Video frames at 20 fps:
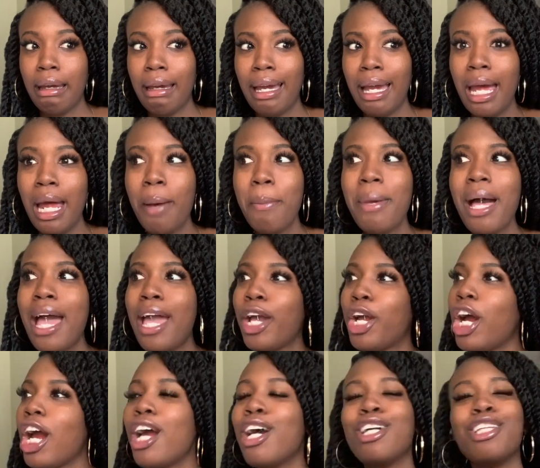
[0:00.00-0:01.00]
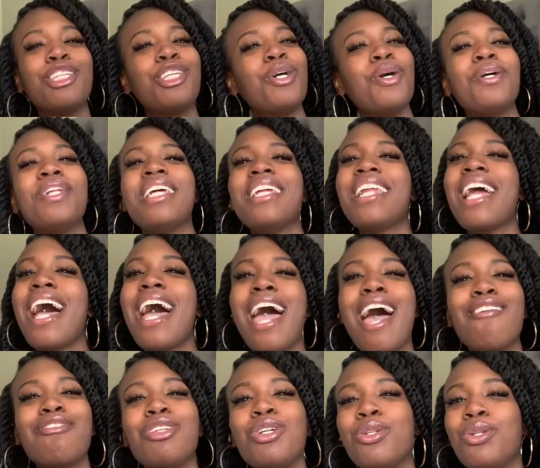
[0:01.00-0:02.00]
I'm like, girl, you did not
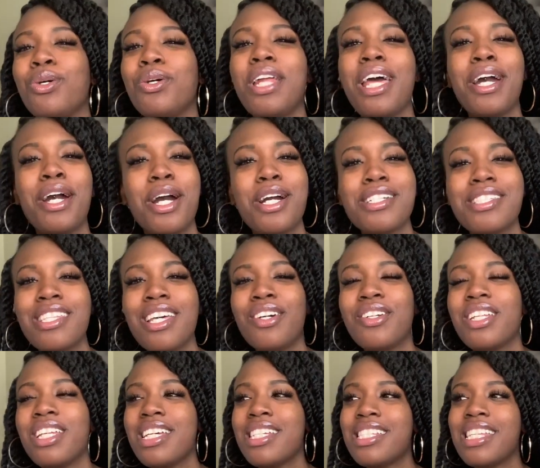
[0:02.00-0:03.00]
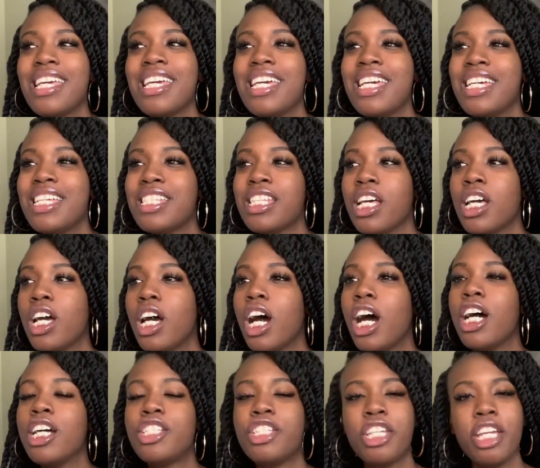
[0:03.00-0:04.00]
have to do that, Garcelle. This is
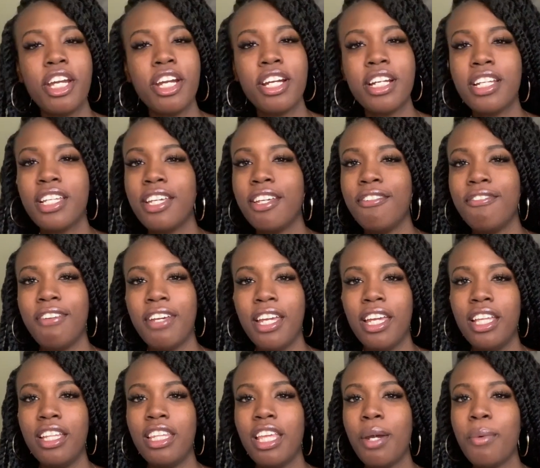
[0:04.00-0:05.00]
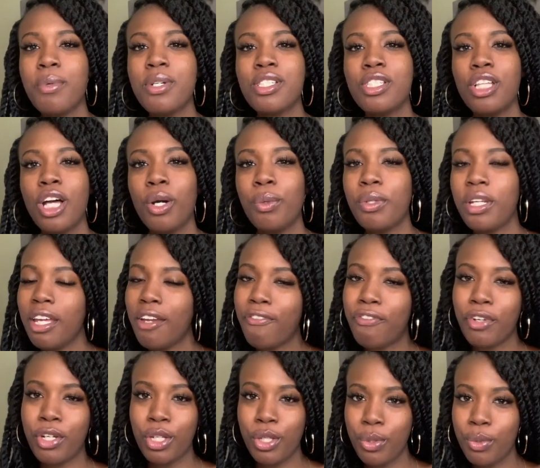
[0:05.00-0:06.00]
a charity event. There was no need
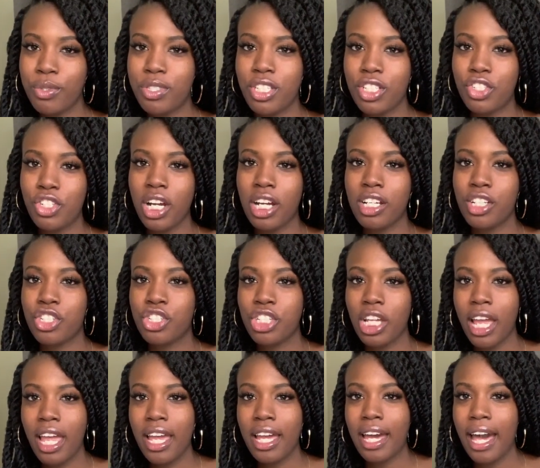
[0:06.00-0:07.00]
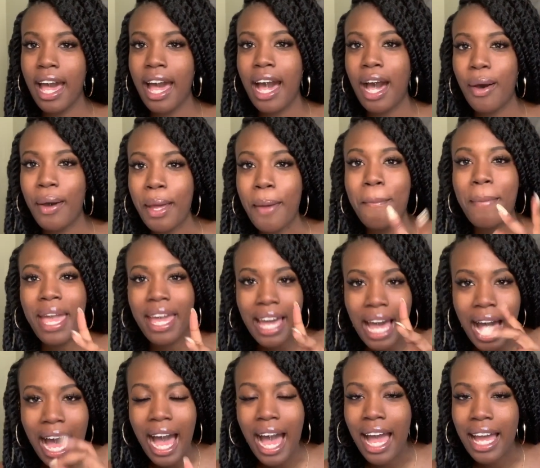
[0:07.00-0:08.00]
for you to try to shade Kyle and make
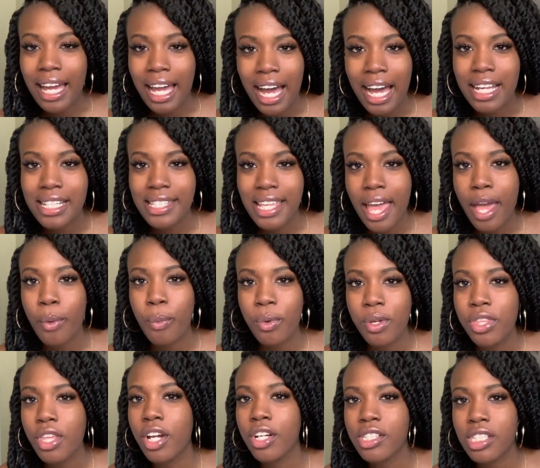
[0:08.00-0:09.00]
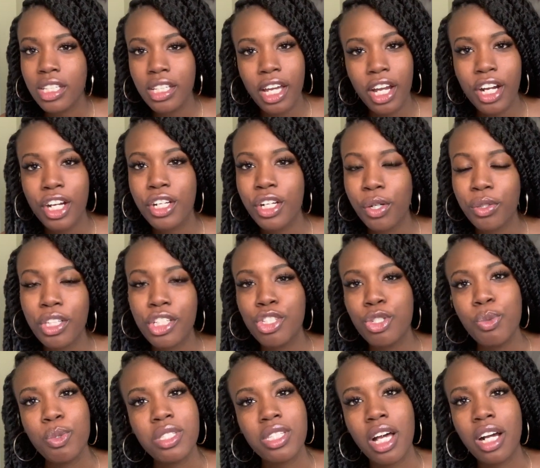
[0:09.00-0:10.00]
eye contact with her to let her know that
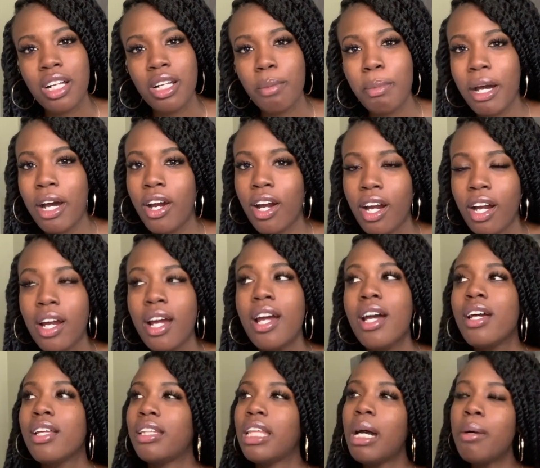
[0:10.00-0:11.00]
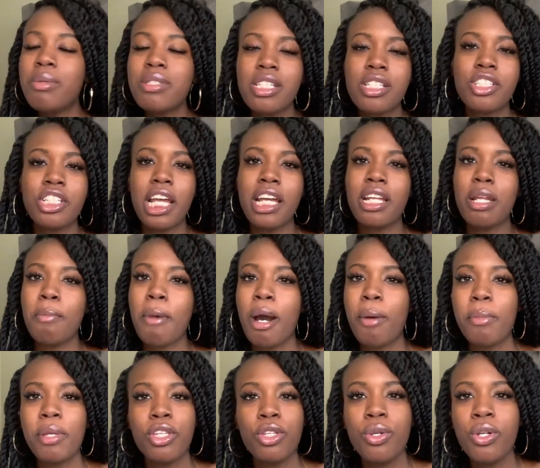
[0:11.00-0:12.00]
you was talking about her. That was a shady
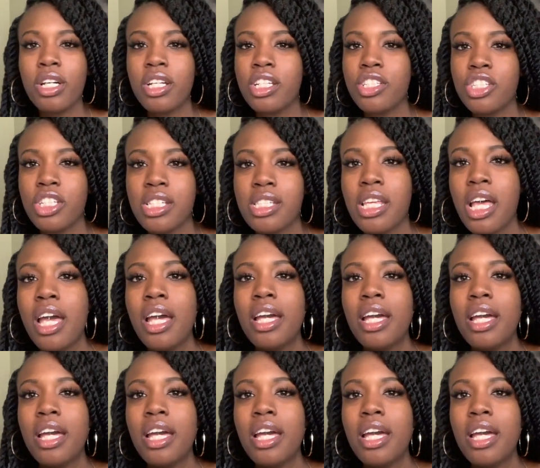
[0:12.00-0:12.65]
moment. You could have just